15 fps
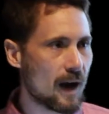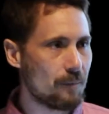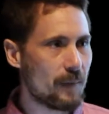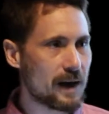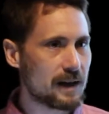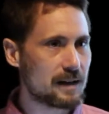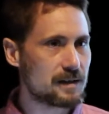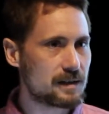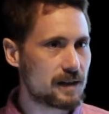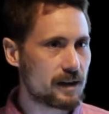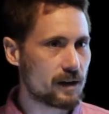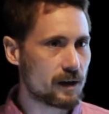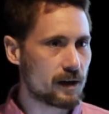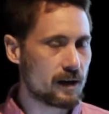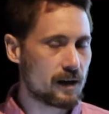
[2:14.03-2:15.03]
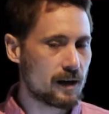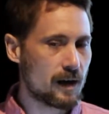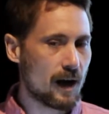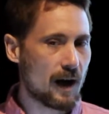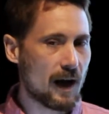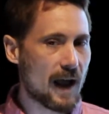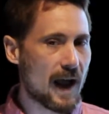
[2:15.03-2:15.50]
might consider
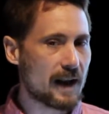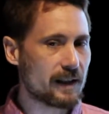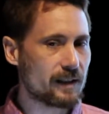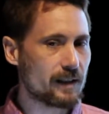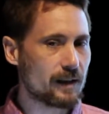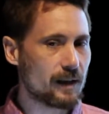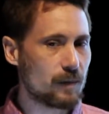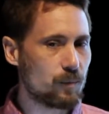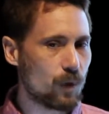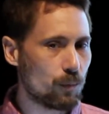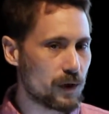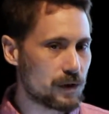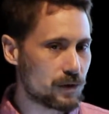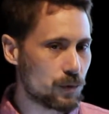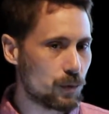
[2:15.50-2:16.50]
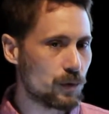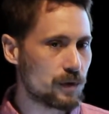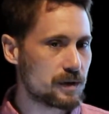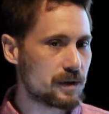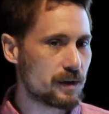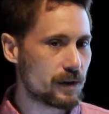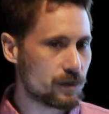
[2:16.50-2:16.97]
adding the appropriate
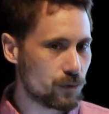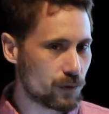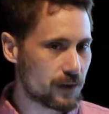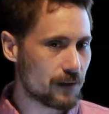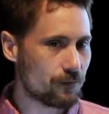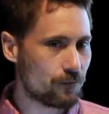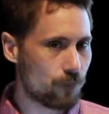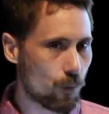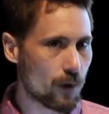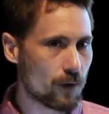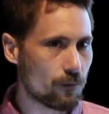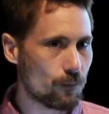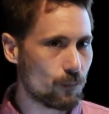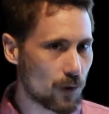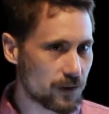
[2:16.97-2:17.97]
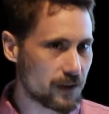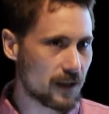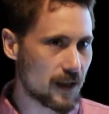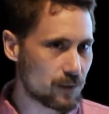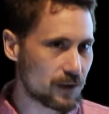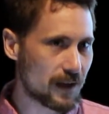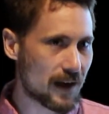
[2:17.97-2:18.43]
tools to their toolkit for
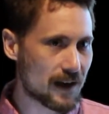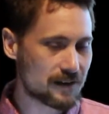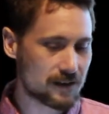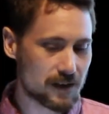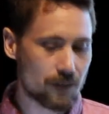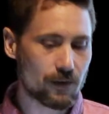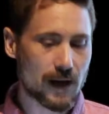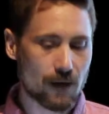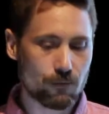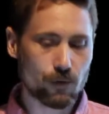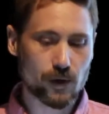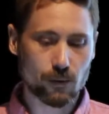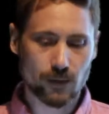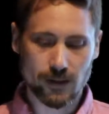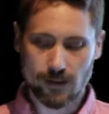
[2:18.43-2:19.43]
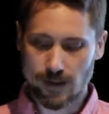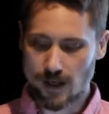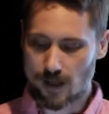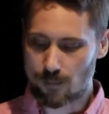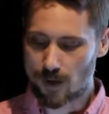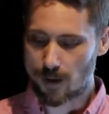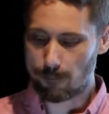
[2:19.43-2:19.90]
multi-label tasks, given how frequently they
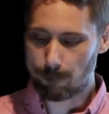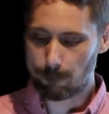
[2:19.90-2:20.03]
come up.